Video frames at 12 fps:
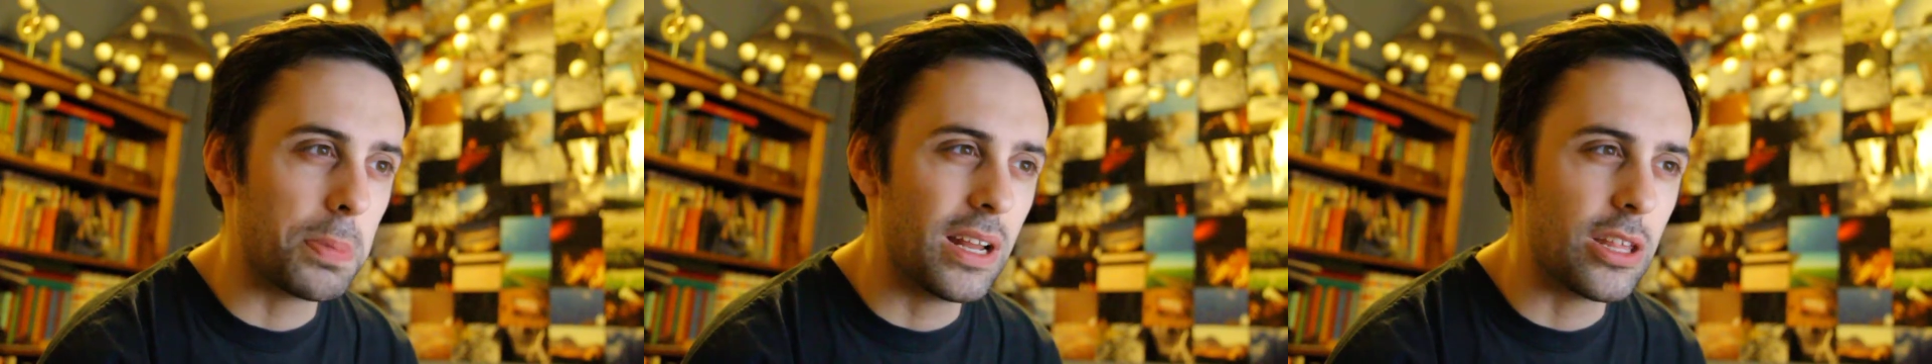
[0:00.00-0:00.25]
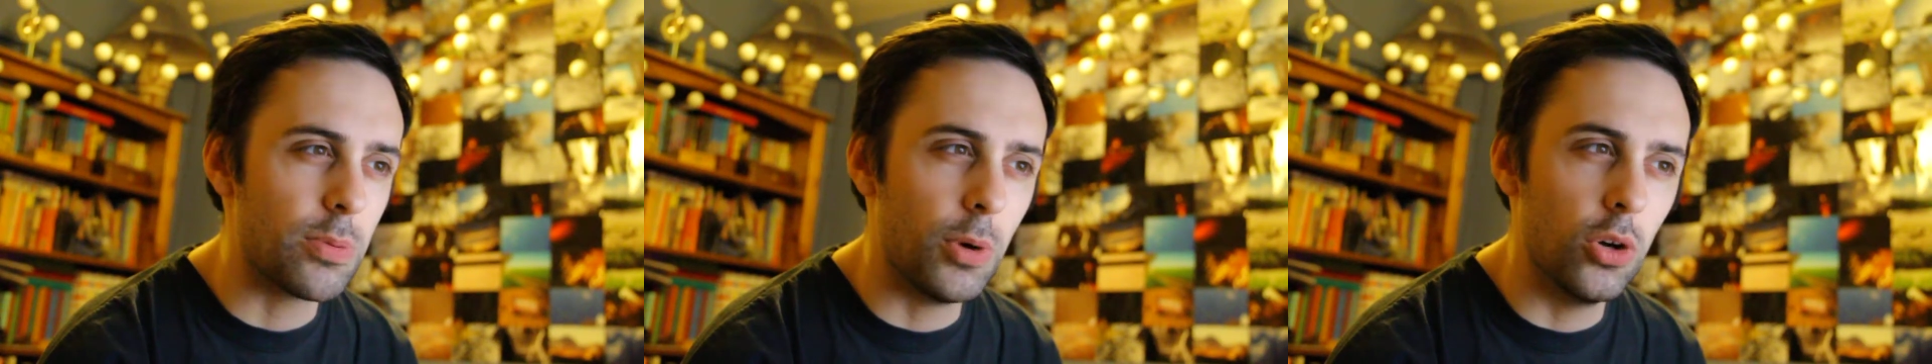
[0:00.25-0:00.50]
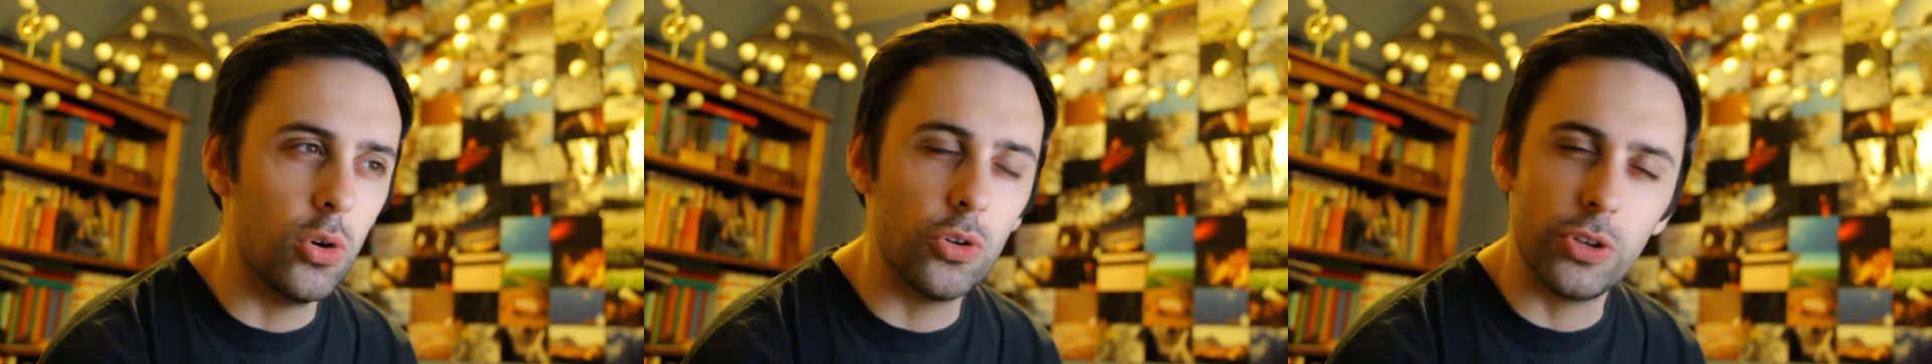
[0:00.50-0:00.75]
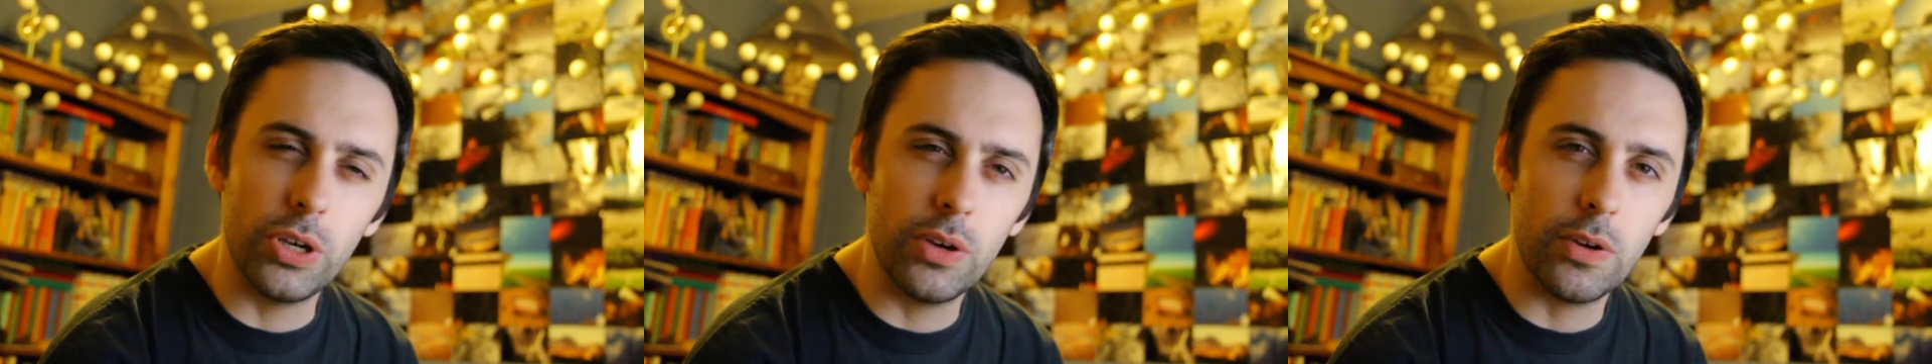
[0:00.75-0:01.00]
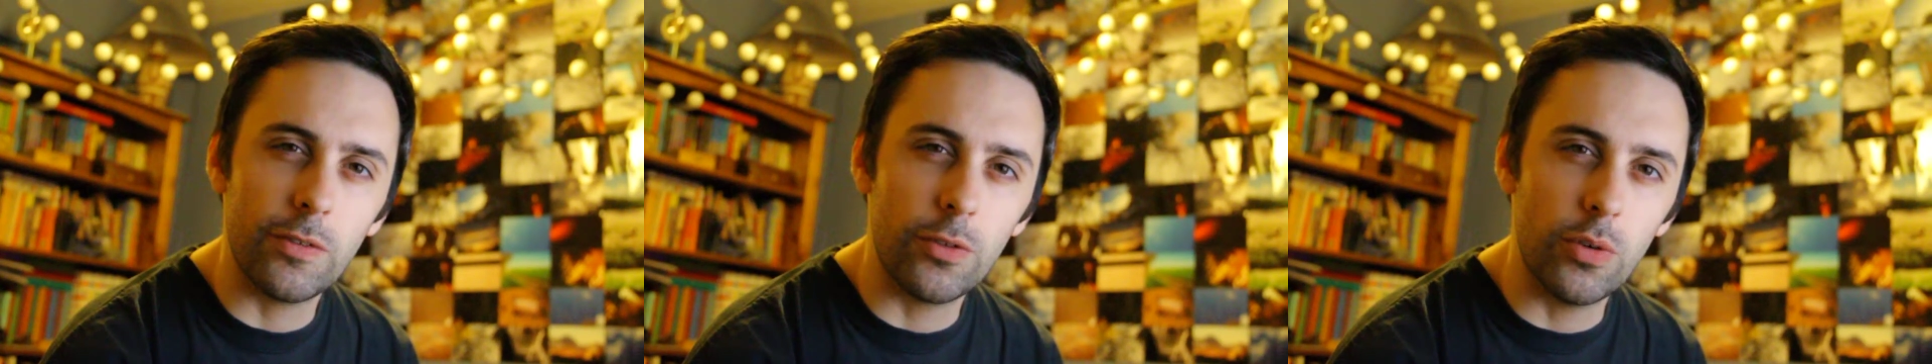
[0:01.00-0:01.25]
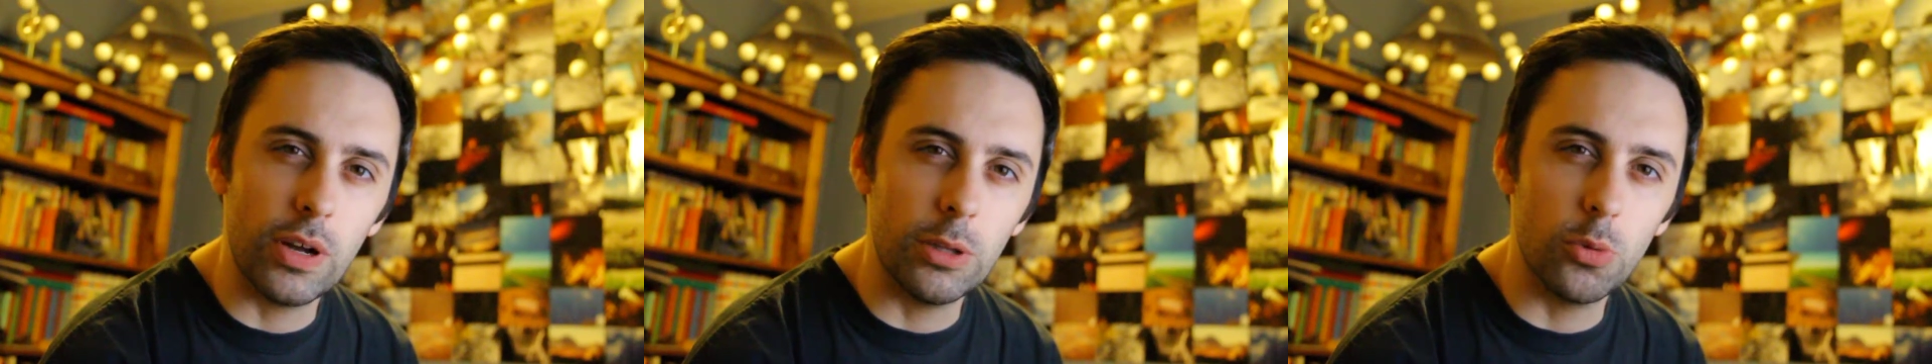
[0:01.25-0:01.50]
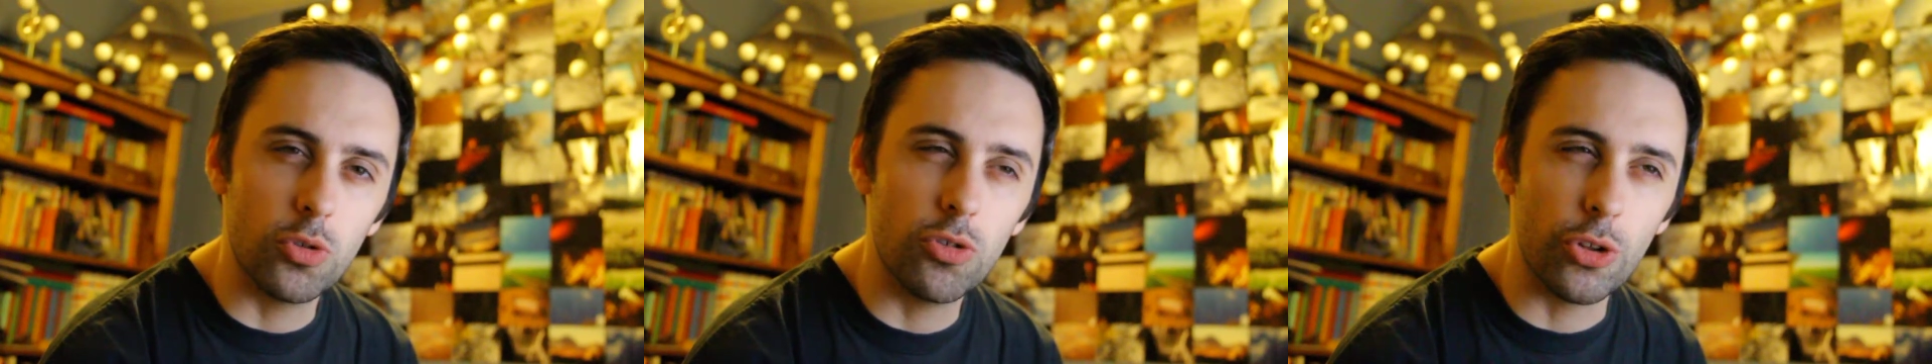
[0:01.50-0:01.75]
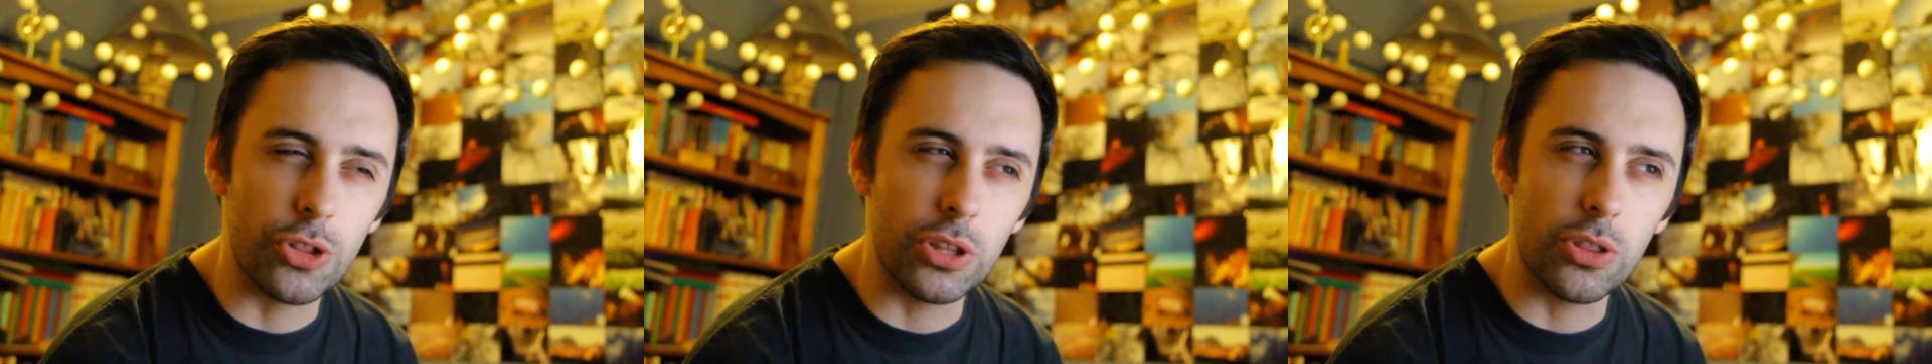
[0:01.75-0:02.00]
placed my order for Animal Crossing.